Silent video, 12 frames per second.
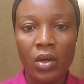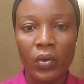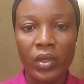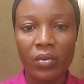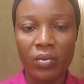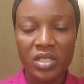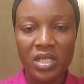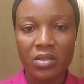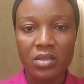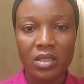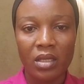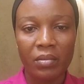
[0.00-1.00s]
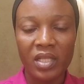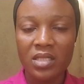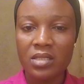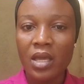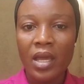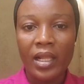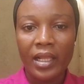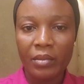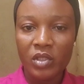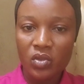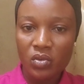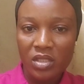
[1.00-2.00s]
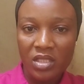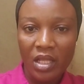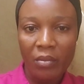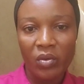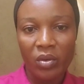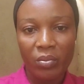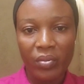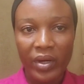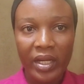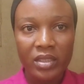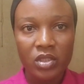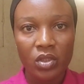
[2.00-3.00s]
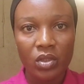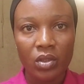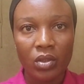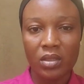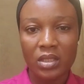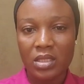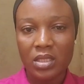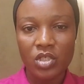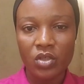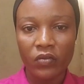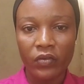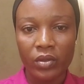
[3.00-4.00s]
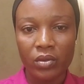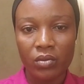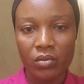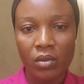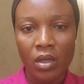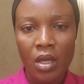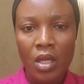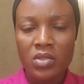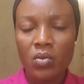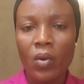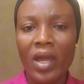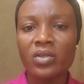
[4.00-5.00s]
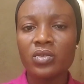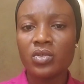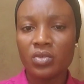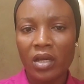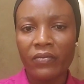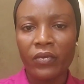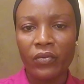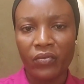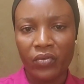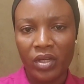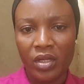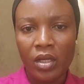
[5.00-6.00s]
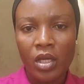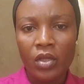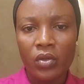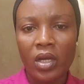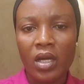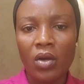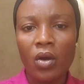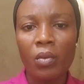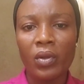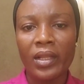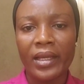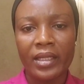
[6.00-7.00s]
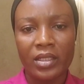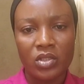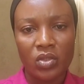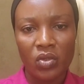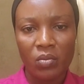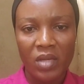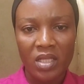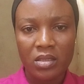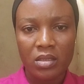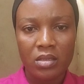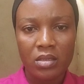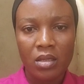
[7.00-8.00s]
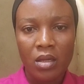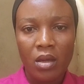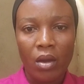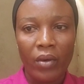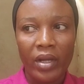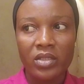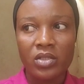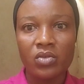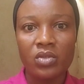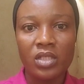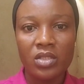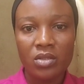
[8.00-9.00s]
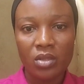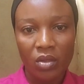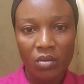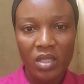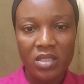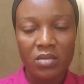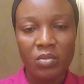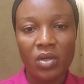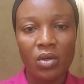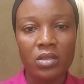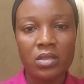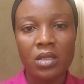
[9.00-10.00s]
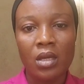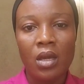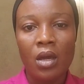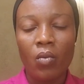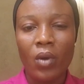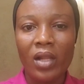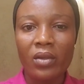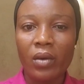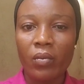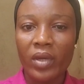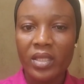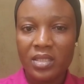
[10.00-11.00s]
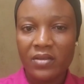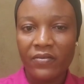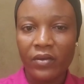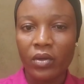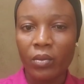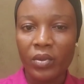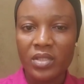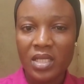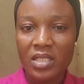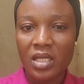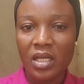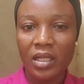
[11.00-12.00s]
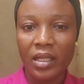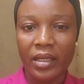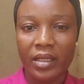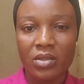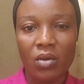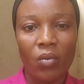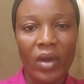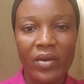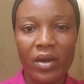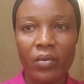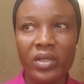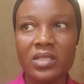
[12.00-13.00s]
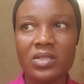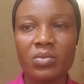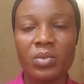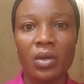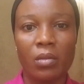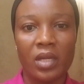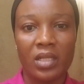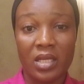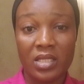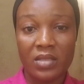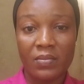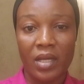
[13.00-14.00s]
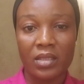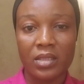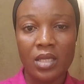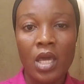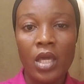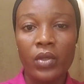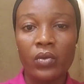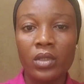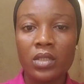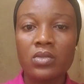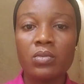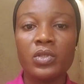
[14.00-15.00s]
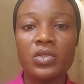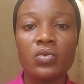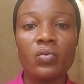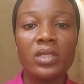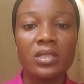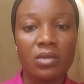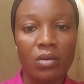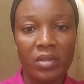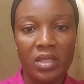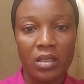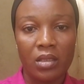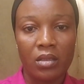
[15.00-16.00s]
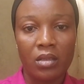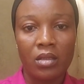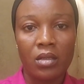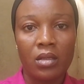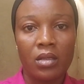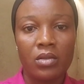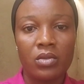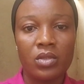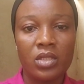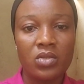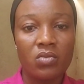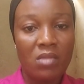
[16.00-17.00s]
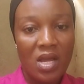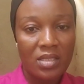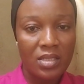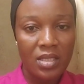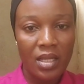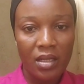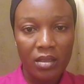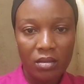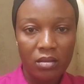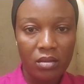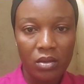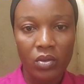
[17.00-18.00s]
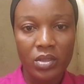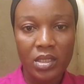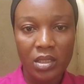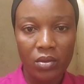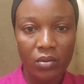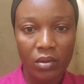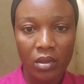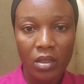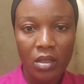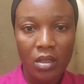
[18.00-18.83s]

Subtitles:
Okay, reach out to them. Please let me do this. Let me rebrand your organization for you. So while you do that for free, you can come online and document it. All right. You need to document it because while you are waiting for your potential clients or while you are waiting to become an expert, you need to be doing something. You need to master your skill.